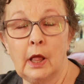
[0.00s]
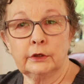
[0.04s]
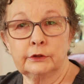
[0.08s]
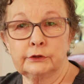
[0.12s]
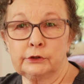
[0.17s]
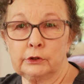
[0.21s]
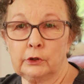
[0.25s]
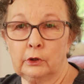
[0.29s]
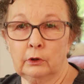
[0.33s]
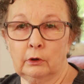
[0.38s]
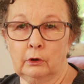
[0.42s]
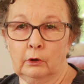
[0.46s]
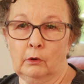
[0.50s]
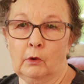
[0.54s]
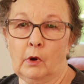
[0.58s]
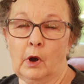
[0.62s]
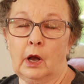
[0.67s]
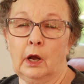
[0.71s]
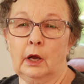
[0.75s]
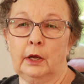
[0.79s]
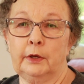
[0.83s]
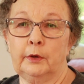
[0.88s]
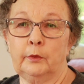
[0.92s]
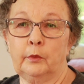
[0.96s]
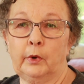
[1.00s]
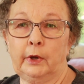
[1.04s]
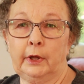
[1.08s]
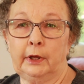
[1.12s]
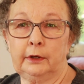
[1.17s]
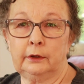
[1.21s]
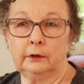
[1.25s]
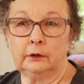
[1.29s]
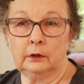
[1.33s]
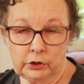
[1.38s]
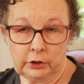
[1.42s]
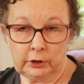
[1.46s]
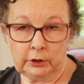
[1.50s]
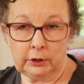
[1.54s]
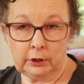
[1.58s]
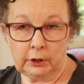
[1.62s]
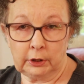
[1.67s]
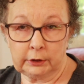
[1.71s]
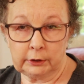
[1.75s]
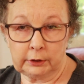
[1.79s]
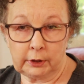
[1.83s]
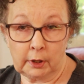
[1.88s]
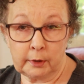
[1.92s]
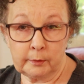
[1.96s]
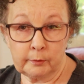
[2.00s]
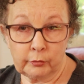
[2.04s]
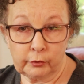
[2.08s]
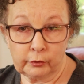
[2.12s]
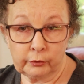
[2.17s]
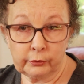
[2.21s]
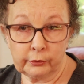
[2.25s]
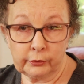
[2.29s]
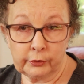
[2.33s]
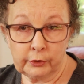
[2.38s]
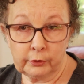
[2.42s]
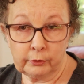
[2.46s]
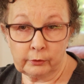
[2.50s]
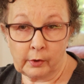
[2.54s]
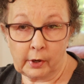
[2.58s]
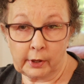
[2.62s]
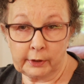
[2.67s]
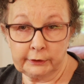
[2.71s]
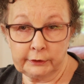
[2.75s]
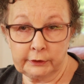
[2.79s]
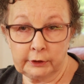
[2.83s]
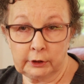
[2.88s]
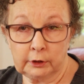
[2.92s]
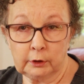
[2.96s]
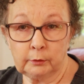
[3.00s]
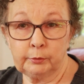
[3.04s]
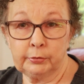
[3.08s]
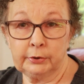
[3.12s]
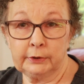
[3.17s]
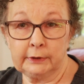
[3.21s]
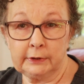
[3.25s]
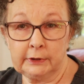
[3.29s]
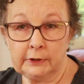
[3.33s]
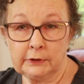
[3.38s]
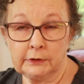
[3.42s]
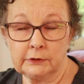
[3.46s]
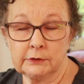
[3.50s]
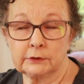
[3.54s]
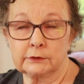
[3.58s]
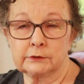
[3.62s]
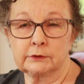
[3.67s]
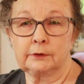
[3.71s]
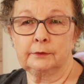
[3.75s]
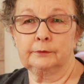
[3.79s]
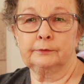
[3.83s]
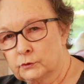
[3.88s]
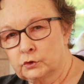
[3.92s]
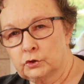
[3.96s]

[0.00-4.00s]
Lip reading: So I went, Jeannie, can I borrow your idea, please?